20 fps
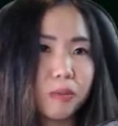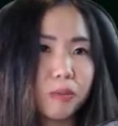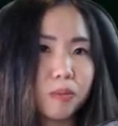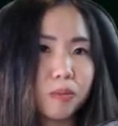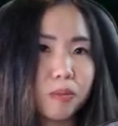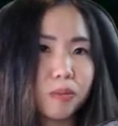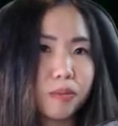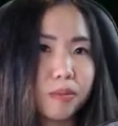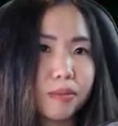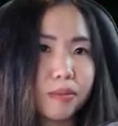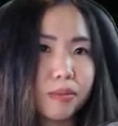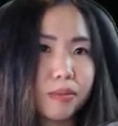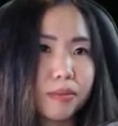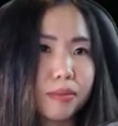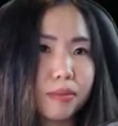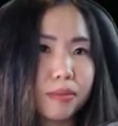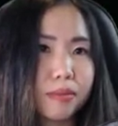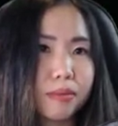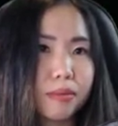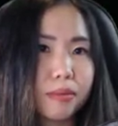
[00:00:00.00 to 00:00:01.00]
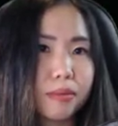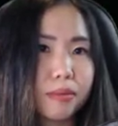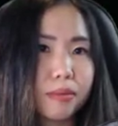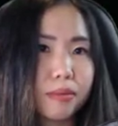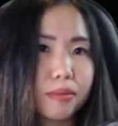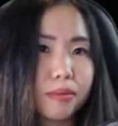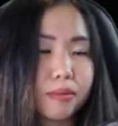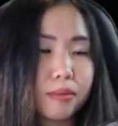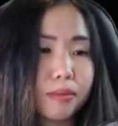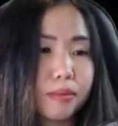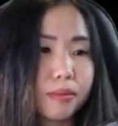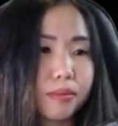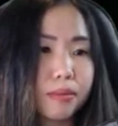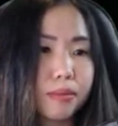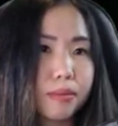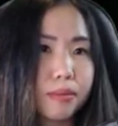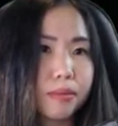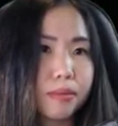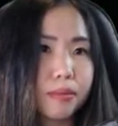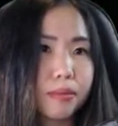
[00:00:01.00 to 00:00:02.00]
for the flint
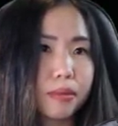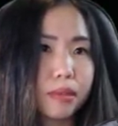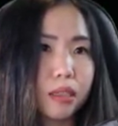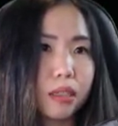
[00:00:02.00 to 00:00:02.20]
again.